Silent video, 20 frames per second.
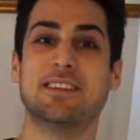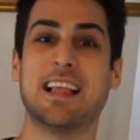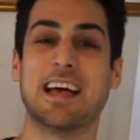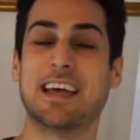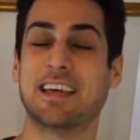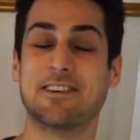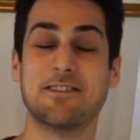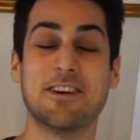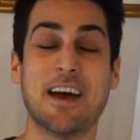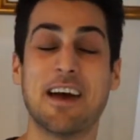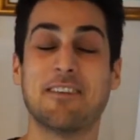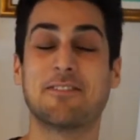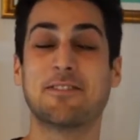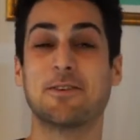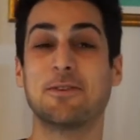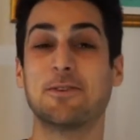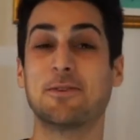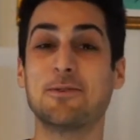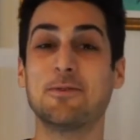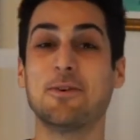Like, you have
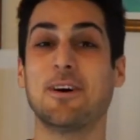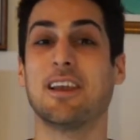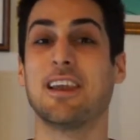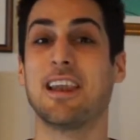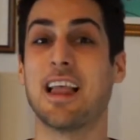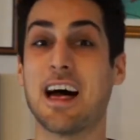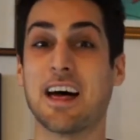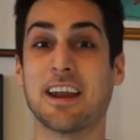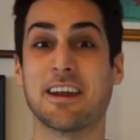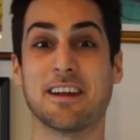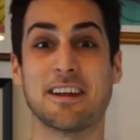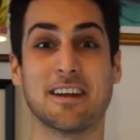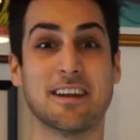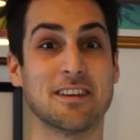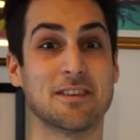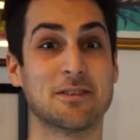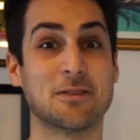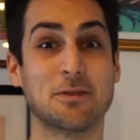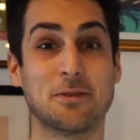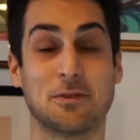to do a
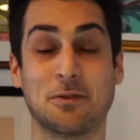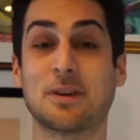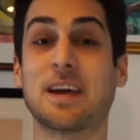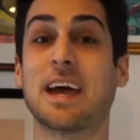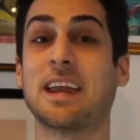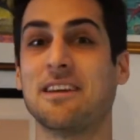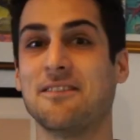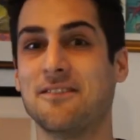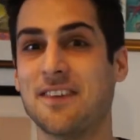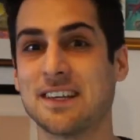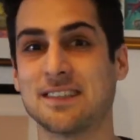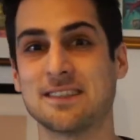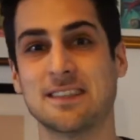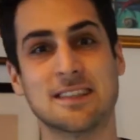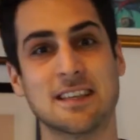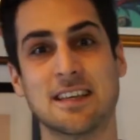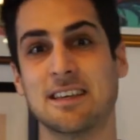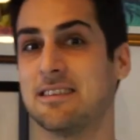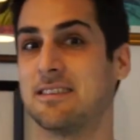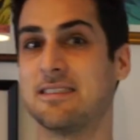lot to get
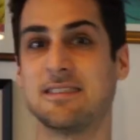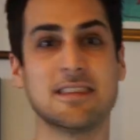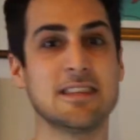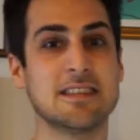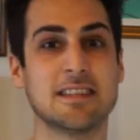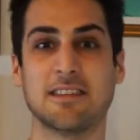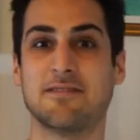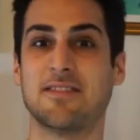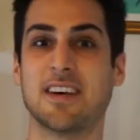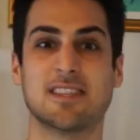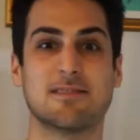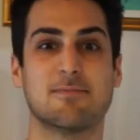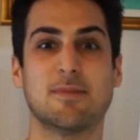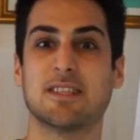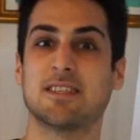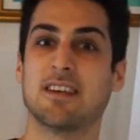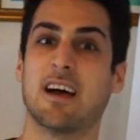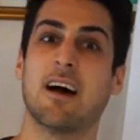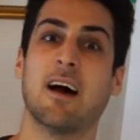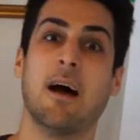invested, and these
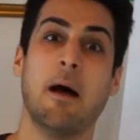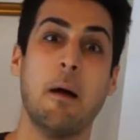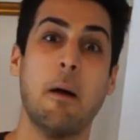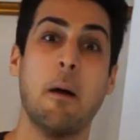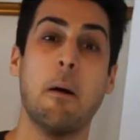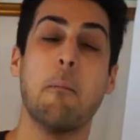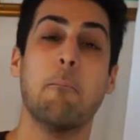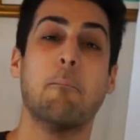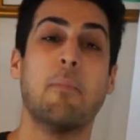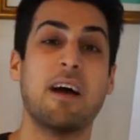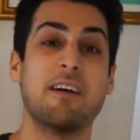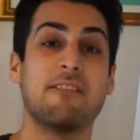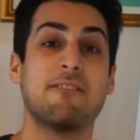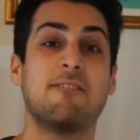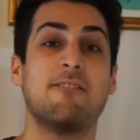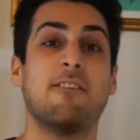investments are by